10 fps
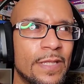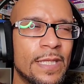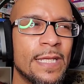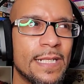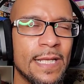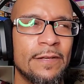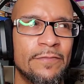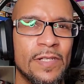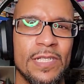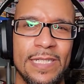think that
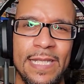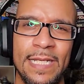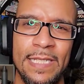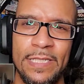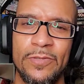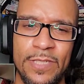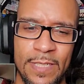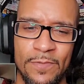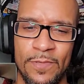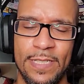eventually they need to
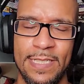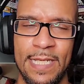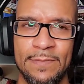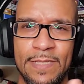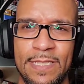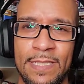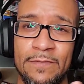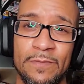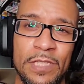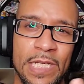separate Sanam Singh
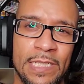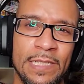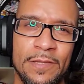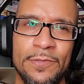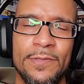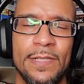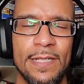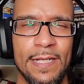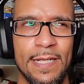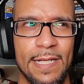from Jay Lethal
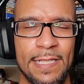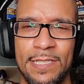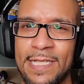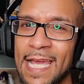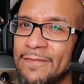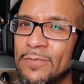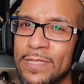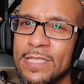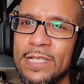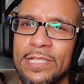and just have him
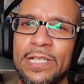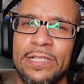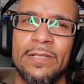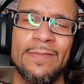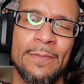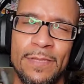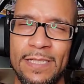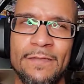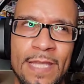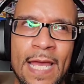with Sanjay Dutt. I
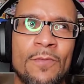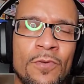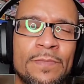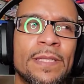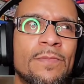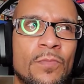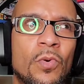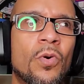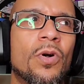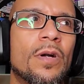believe that will be
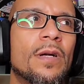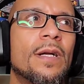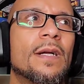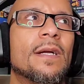more